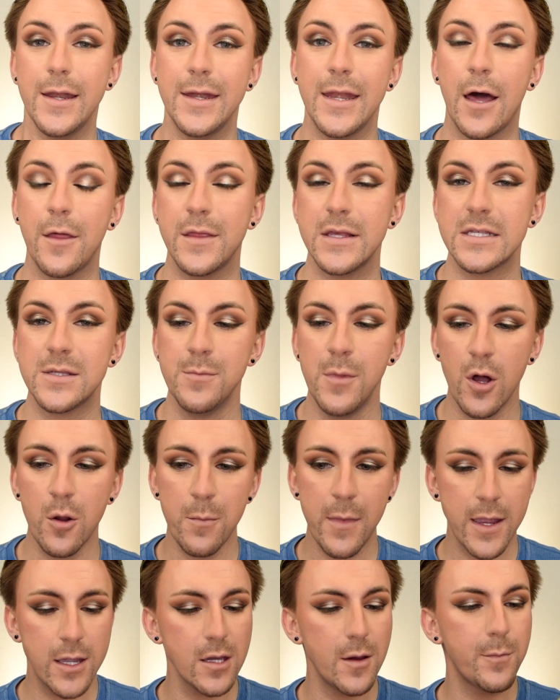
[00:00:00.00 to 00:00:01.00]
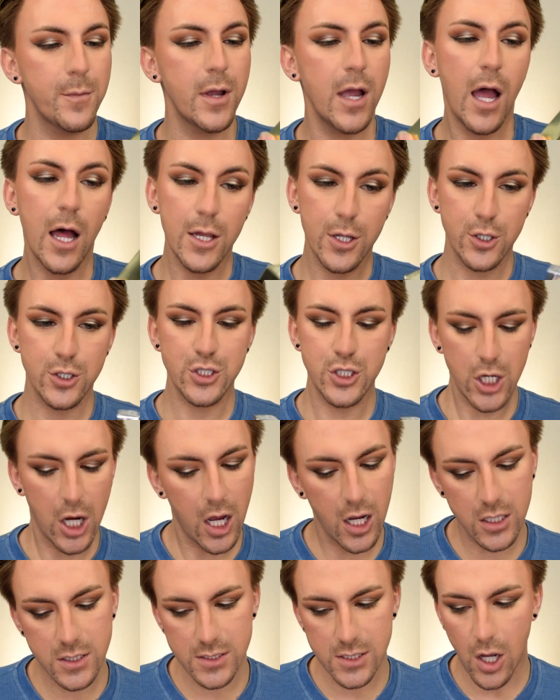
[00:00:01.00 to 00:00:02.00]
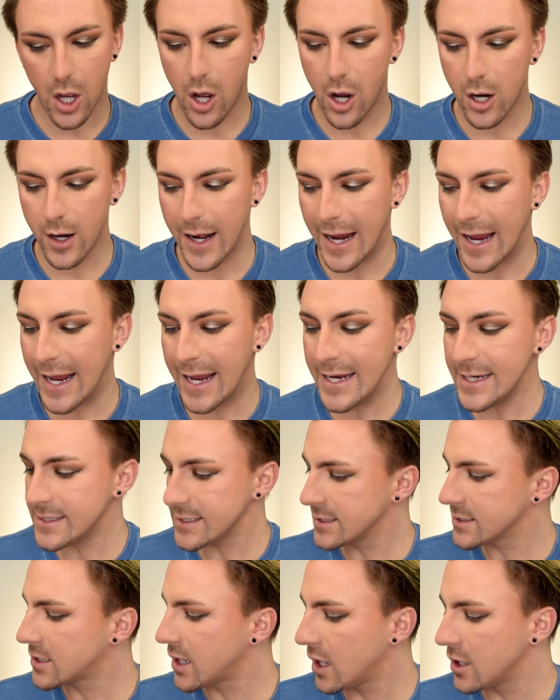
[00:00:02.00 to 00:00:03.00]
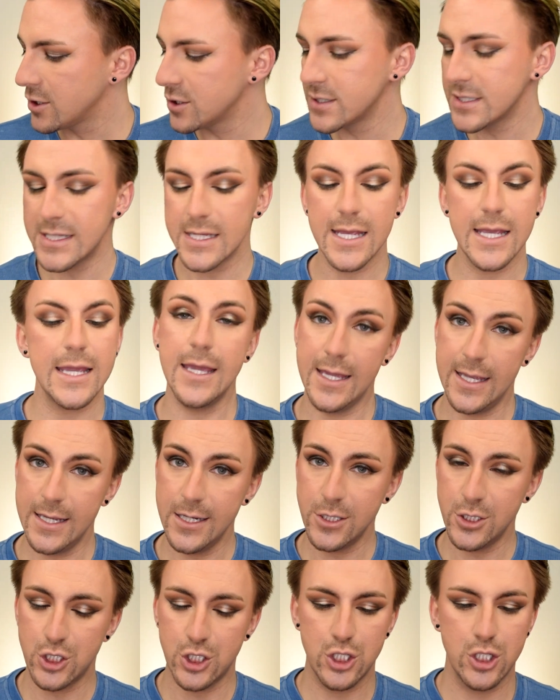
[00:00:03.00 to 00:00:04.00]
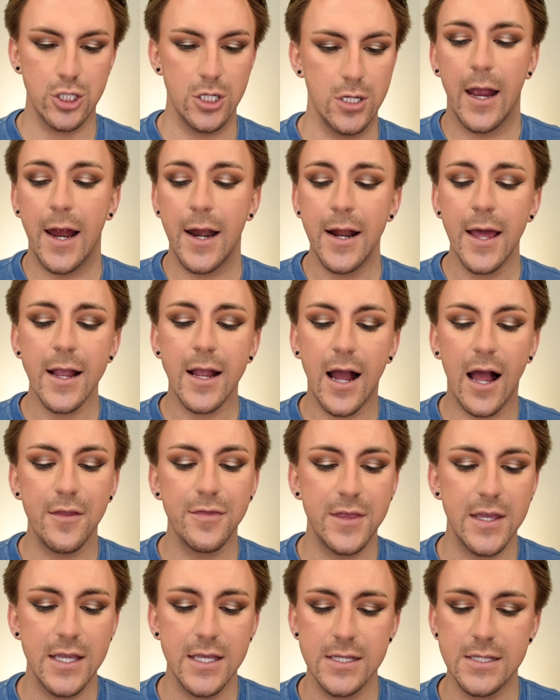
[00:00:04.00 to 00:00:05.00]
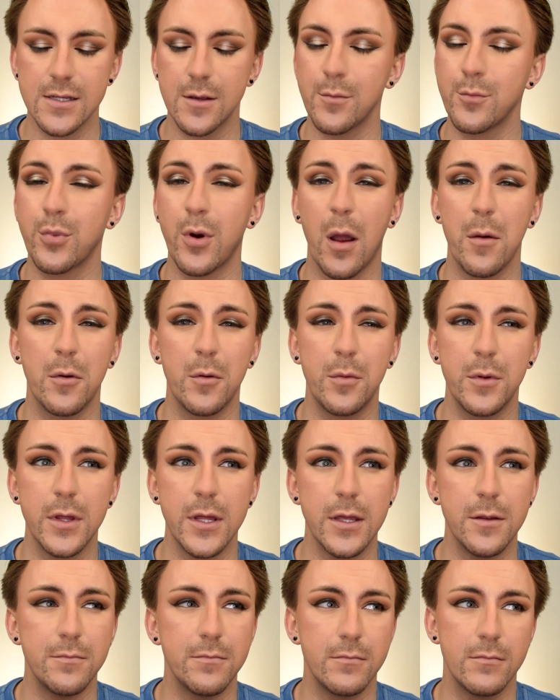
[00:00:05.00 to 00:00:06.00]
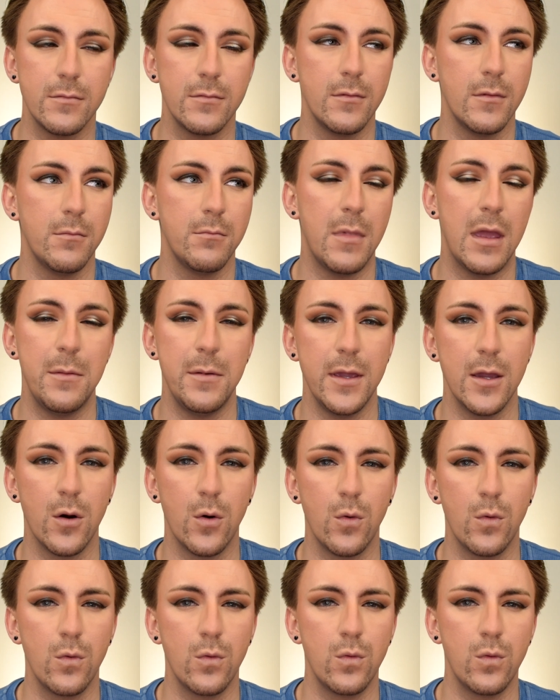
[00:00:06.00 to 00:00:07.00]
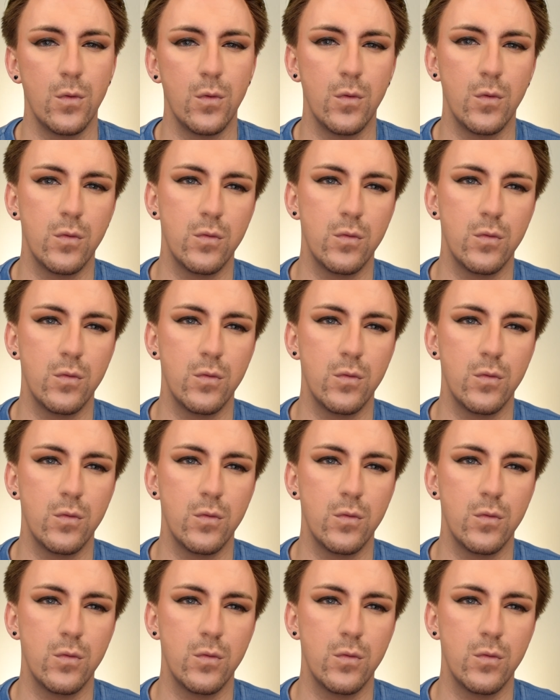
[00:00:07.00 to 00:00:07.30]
Now, these Milk Makeup Color Chalks are $8 each, and I got these probably maybe a